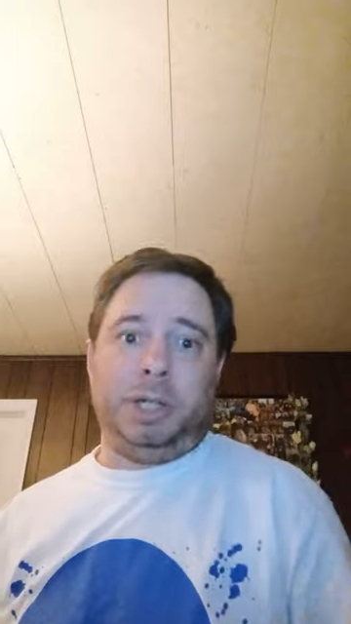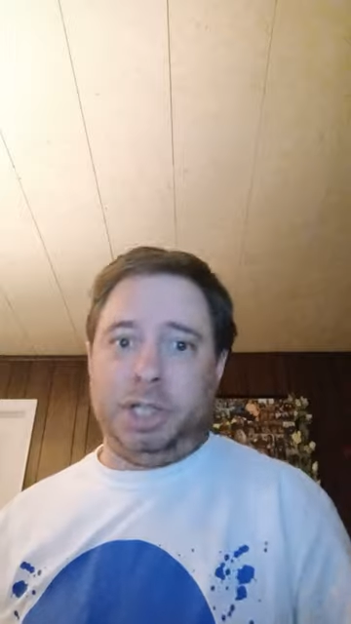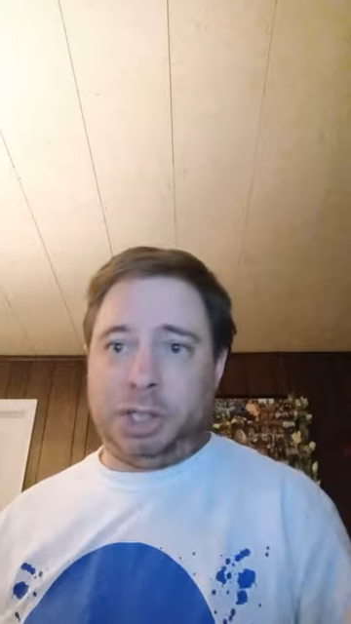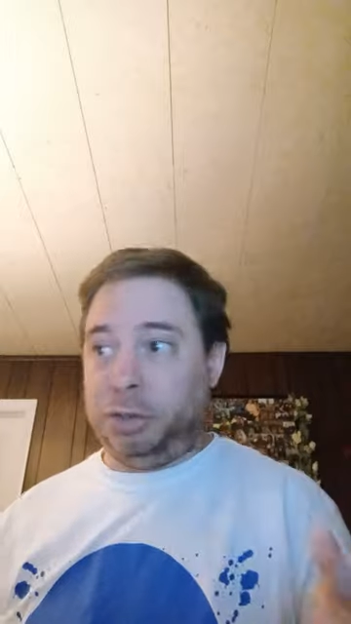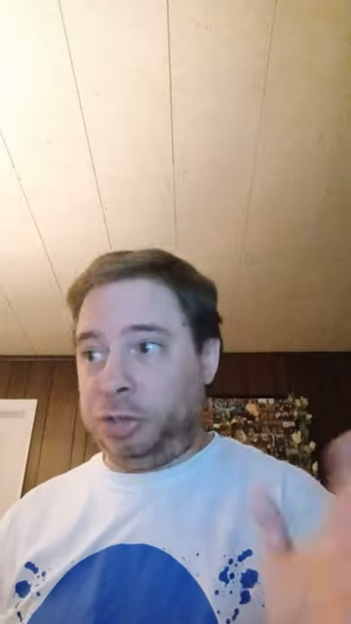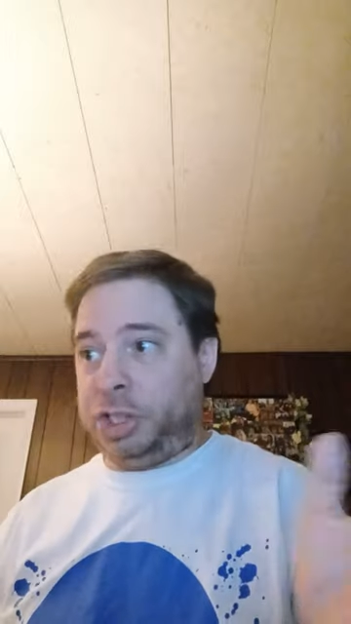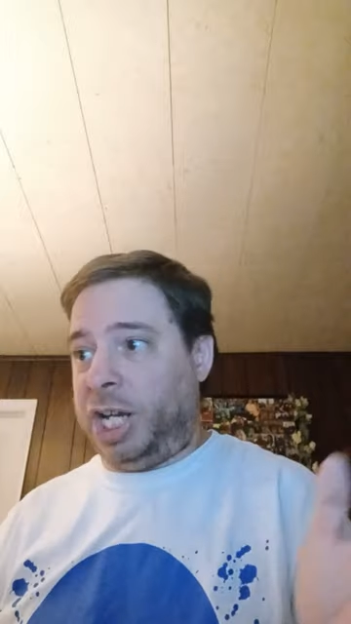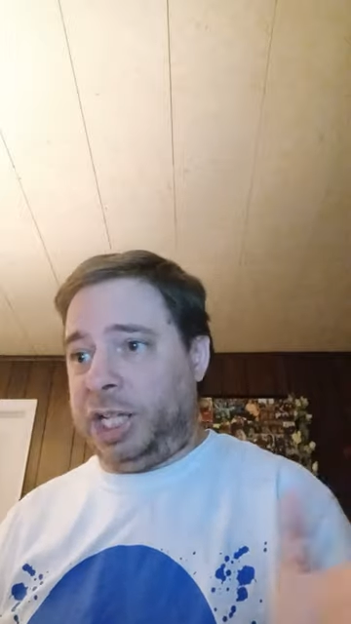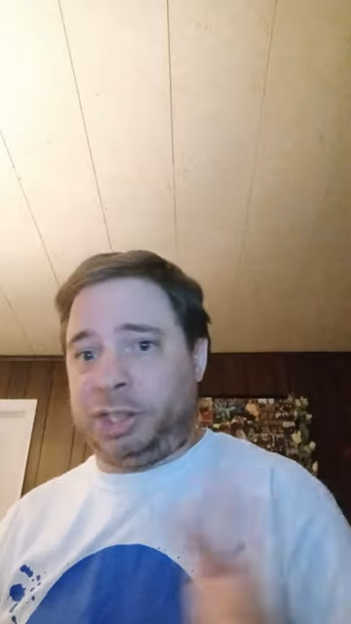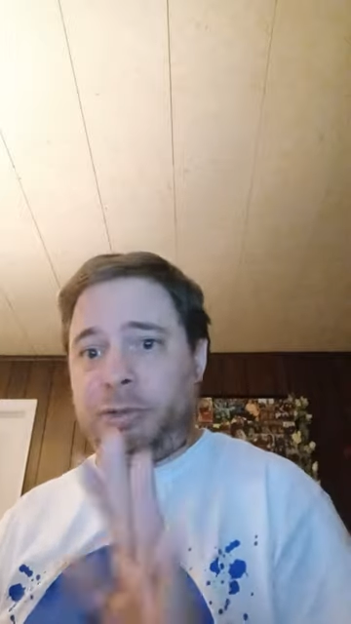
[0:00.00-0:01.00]
on each other's
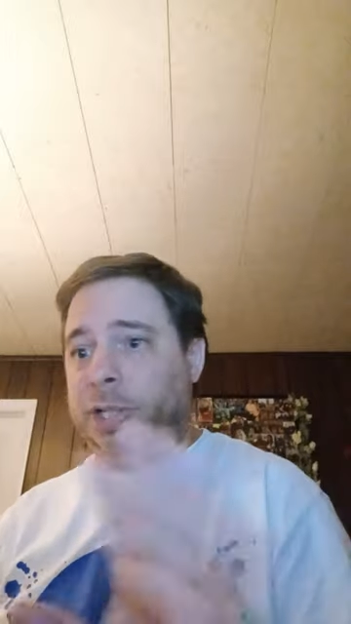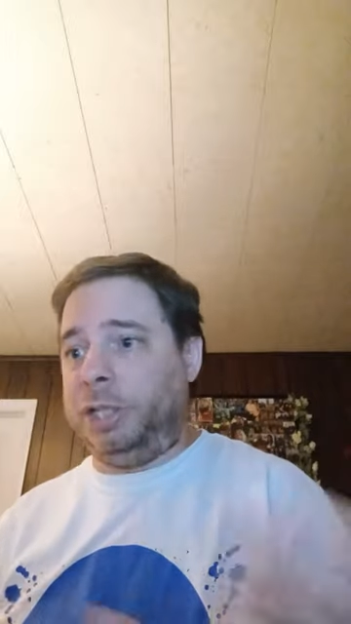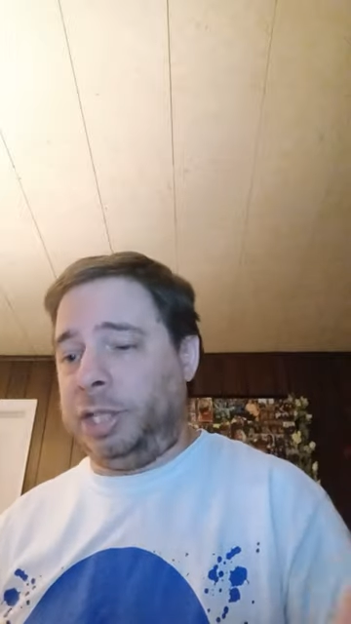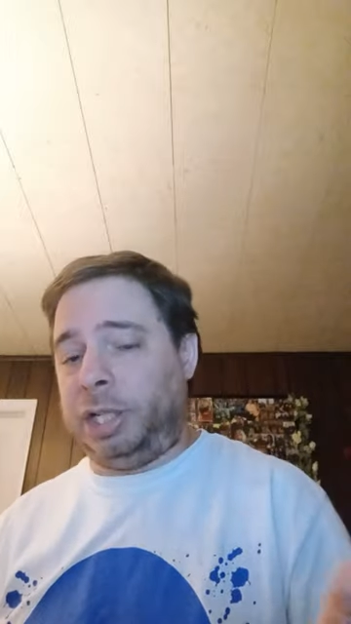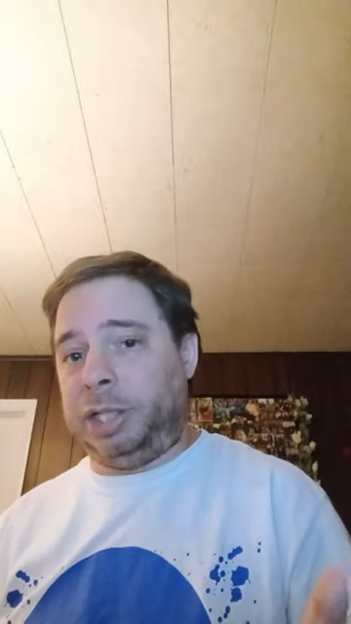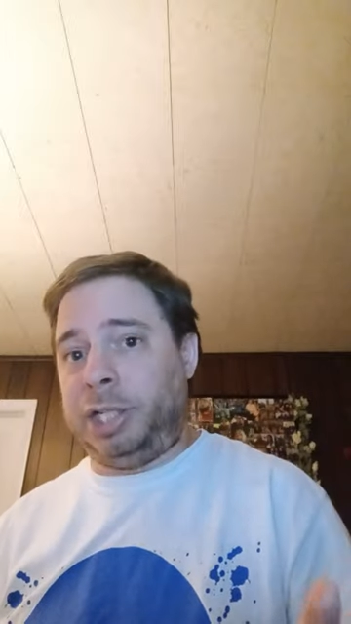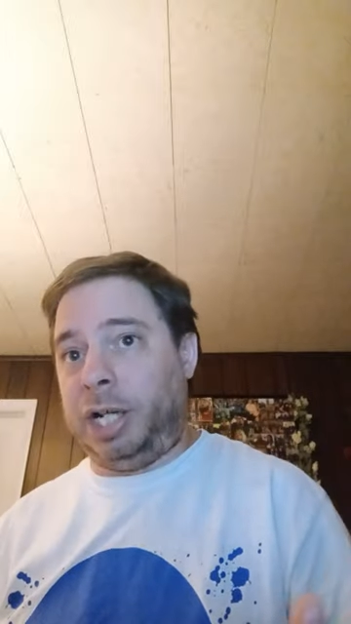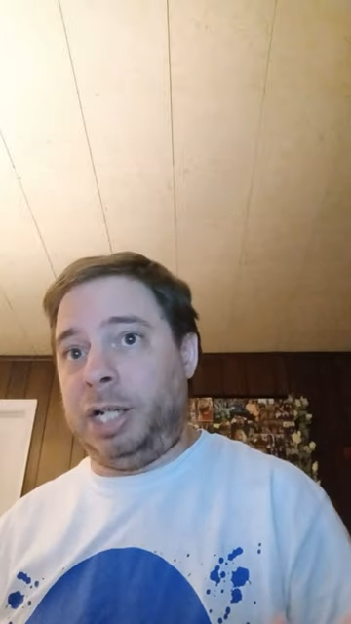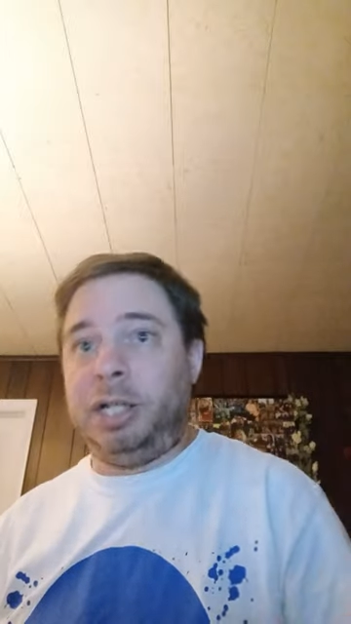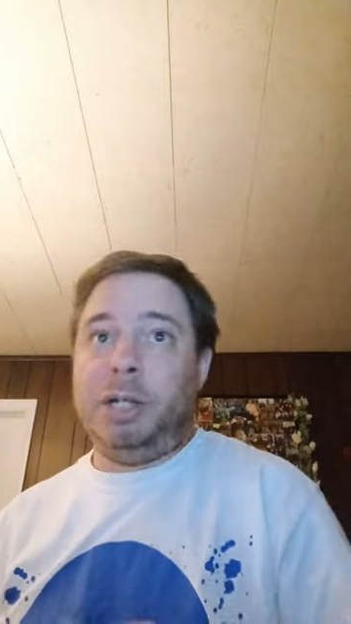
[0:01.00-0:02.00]
chats or anything like
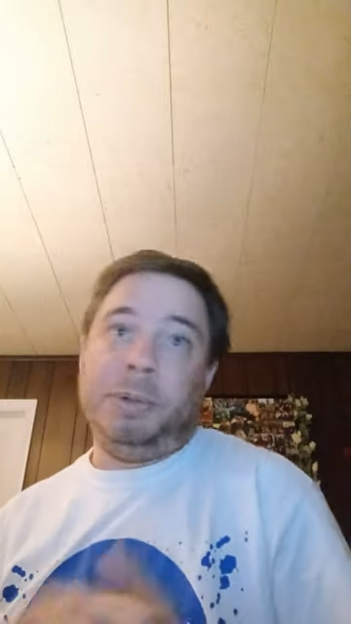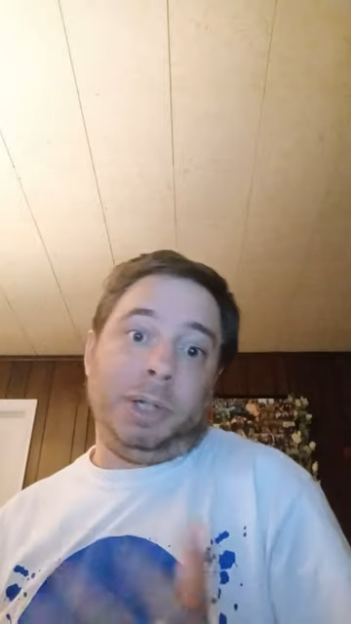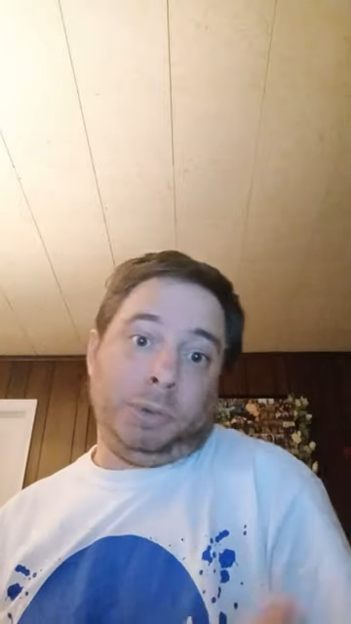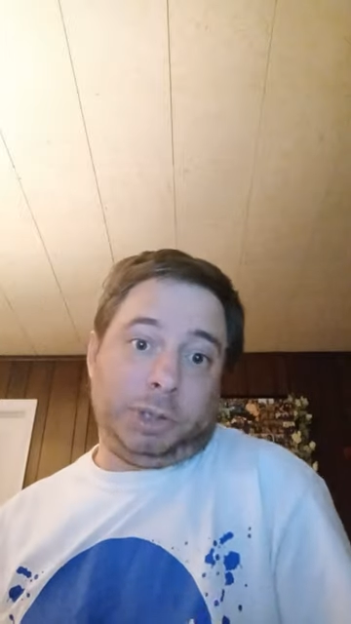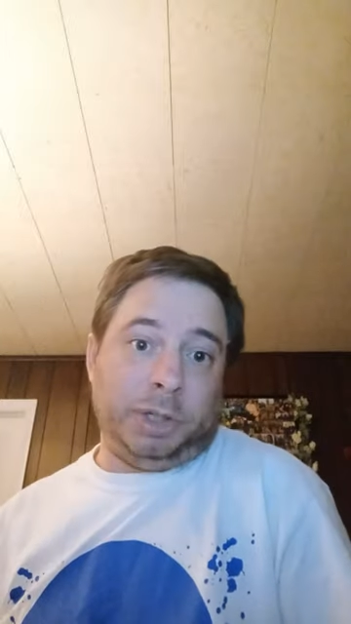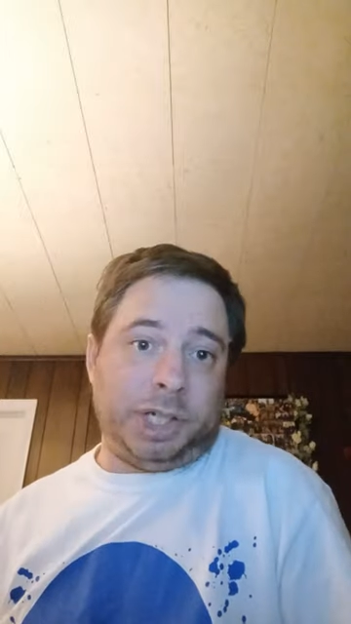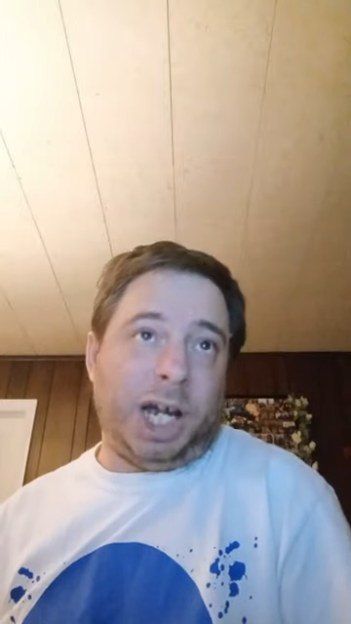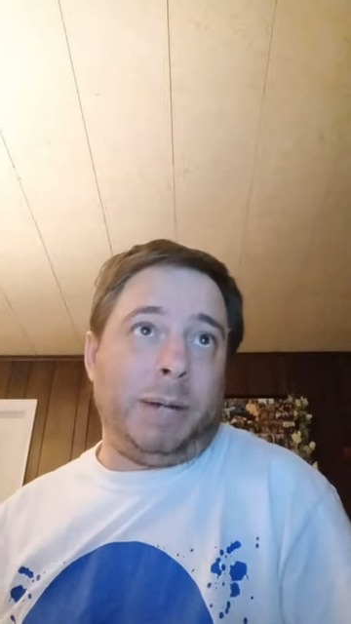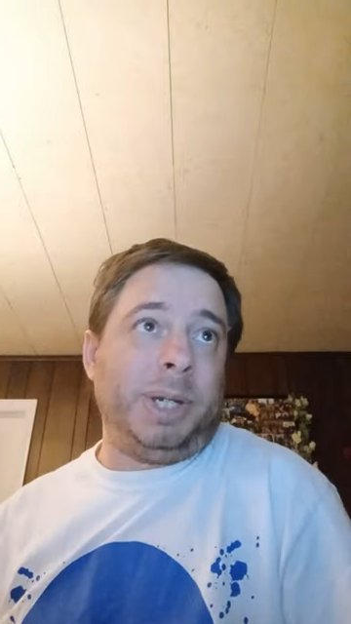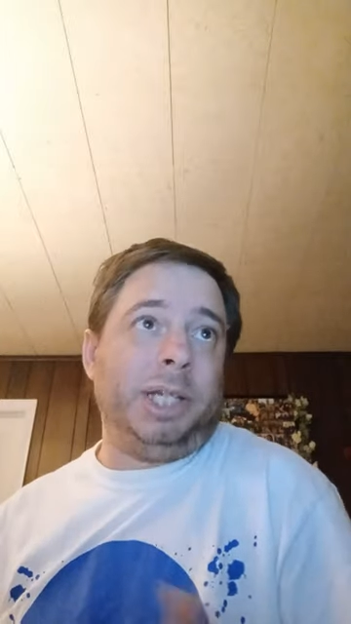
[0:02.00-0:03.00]
that. We can always leave
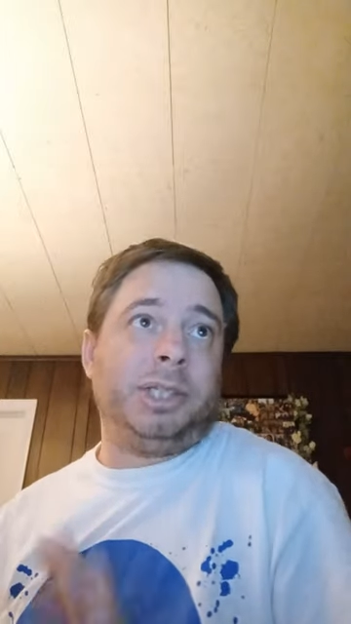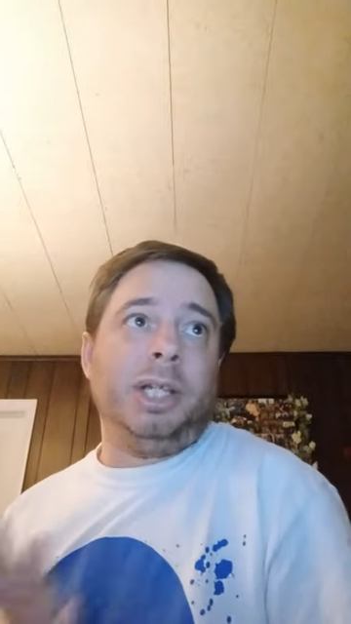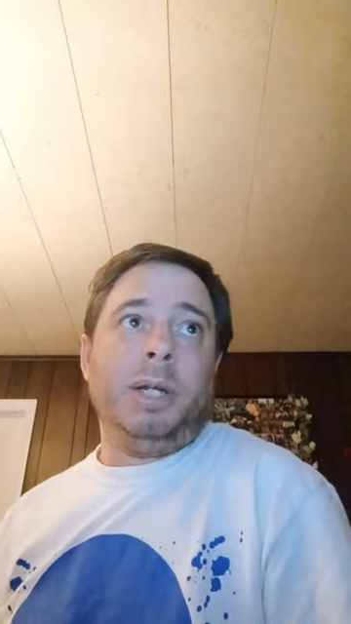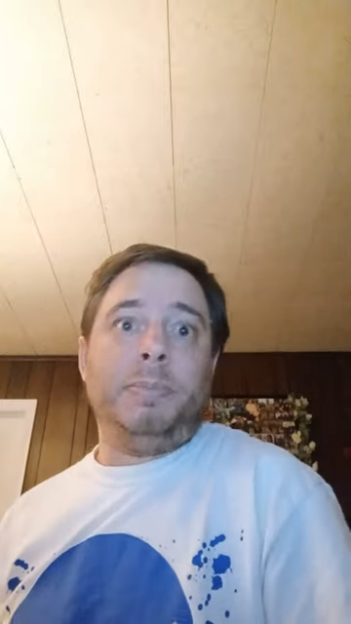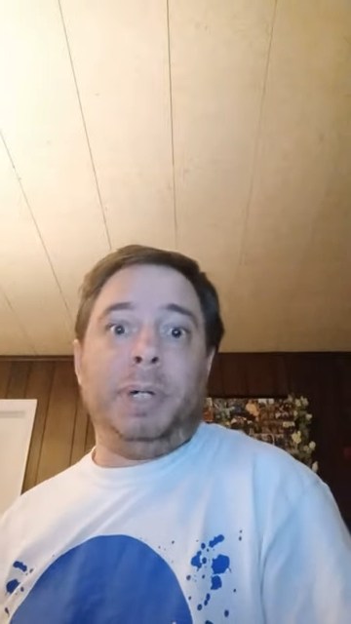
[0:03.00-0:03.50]
comments.